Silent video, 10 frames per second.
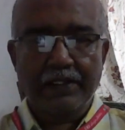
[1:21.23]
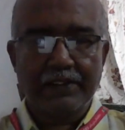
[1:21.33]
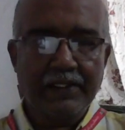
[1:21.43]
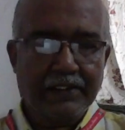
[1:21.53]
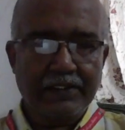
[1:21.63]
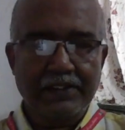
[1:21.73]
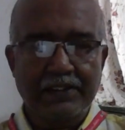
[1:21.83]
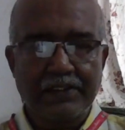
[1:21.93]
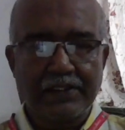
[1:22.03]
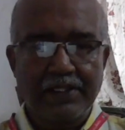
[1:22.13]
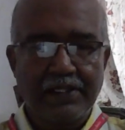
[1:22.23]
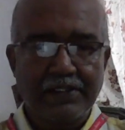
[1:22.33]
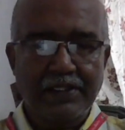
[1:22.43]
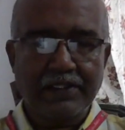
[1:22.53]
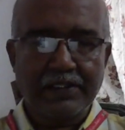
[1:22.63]

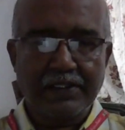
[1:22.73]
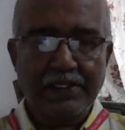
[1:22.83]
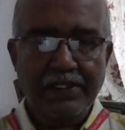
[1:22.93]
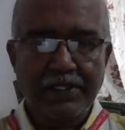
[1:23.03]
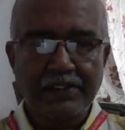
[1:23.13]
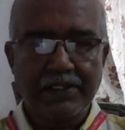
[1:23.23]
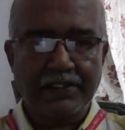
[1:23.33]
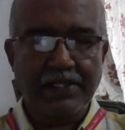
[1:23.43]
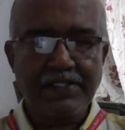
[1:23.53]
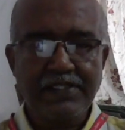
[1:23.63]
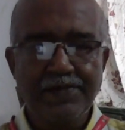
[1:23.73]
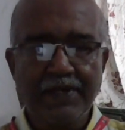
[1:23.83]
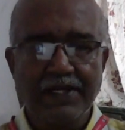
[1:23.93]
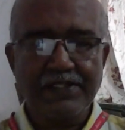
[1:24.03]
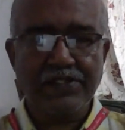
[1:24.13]
The clutch assembly
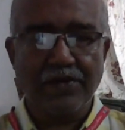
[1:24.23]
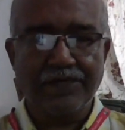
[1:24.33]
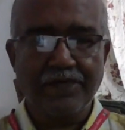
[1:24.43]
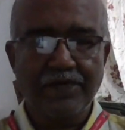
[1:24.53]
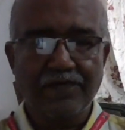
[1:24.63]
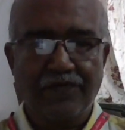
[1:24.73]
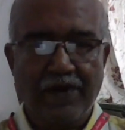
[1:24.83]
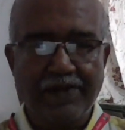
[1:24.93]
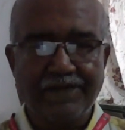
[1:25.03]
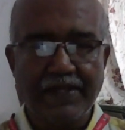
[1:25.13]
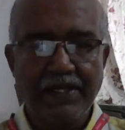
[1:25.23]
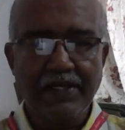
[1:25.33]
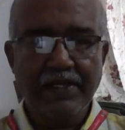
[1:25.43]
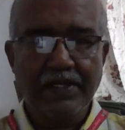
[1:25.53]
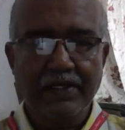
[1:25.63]
consists of flywheel,
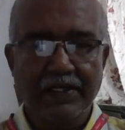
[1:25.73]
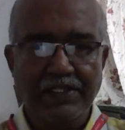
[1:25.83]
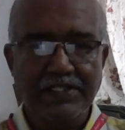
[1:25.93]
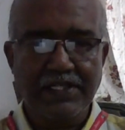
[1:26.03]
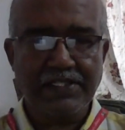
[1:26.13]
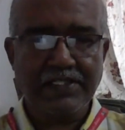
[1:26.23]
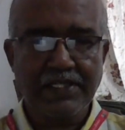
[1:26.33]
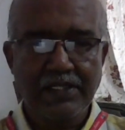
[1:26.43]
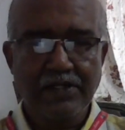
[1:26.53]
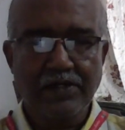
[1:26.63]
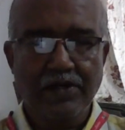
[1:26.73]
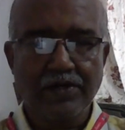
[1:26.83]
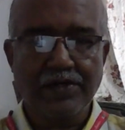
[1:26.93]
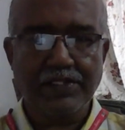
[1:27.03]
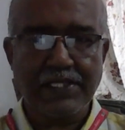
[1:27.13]
clutch disc,
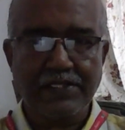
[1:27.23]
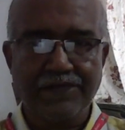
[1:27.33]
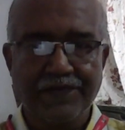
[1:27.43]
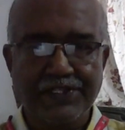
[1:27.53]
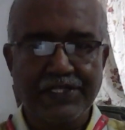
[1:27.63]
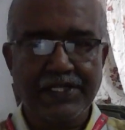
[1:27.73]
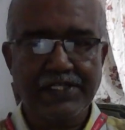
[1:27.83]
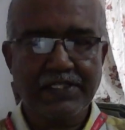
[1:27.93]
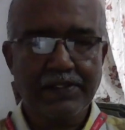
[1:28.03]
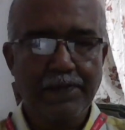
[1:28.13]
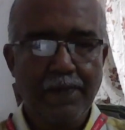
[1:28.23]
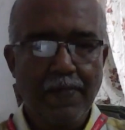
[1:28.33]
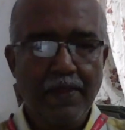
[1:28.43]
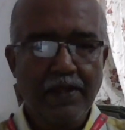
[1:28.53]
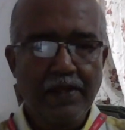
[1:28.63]
or it says a friction disc,
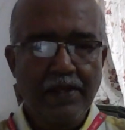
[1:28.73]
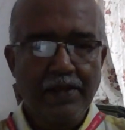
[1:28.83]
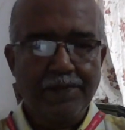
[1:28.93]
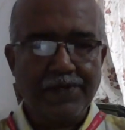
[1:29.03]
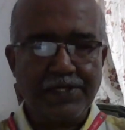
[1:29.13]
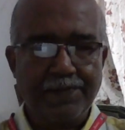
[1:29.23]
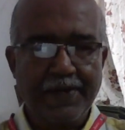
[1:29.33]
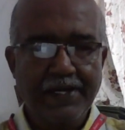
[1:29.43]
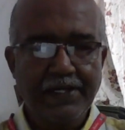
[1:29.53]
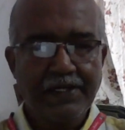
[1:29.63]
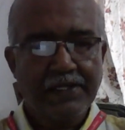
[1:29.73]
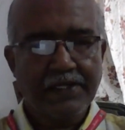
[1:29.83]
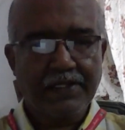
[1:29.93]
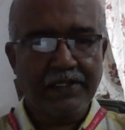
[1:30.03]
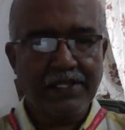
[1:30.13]
pressure plate,
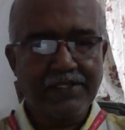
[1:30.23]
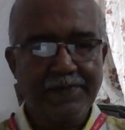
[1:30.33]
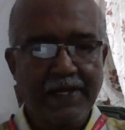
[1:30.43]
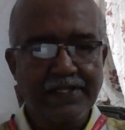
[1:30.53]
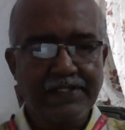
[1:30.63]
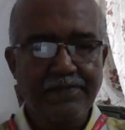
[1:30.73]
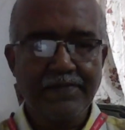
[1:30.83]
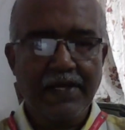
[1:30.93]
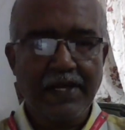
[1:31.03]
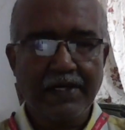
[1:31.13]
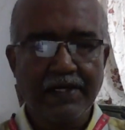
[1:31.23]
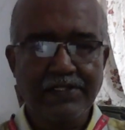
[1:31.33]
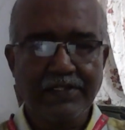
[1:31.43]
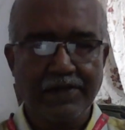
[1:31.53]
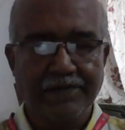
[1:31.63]
release mechanism, and
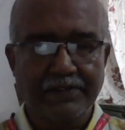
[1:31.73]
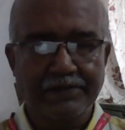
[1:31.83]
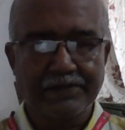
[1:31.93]
clutch cover.